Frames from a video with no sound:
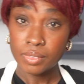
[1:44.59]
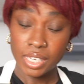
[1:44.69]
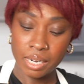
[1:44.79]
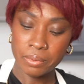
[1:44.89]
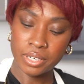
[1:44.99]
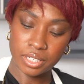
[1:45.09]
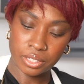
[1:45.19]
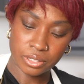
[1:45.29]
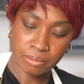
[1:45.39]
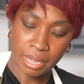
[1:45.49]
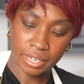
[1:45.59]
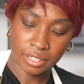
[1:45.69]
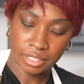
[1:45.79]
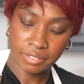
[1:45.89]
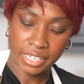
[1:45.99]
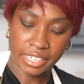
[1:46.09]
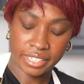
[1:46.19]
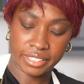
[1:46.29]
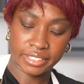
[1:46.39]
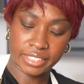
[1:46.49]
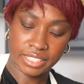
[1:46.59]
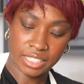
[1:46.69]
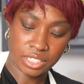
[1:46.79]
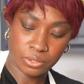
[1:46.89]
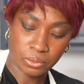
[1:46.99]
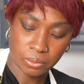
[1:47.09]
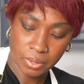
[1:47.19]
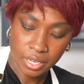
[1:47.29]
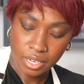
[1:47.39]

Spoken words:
And I'm going to use my gloved hand to